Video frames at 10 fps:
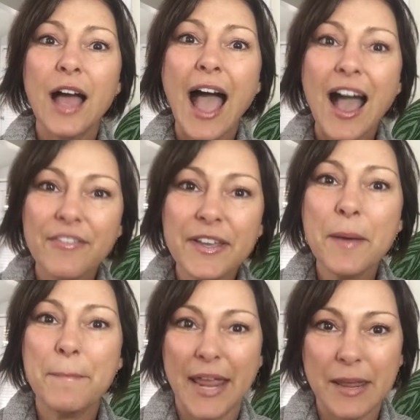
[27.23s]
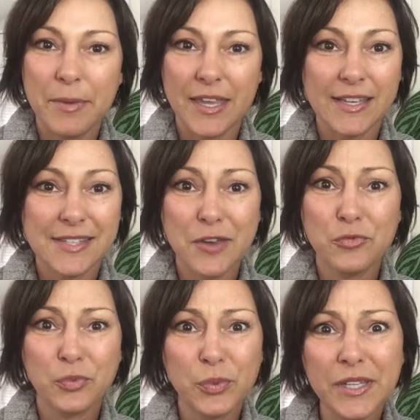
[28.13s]
Having a baby is a
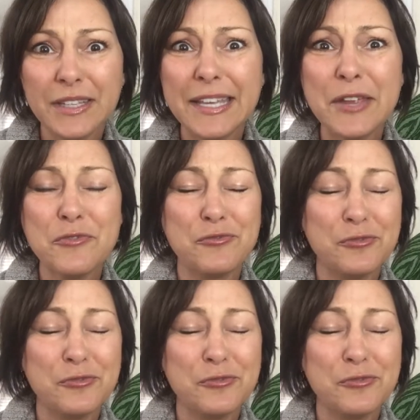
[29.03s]
really,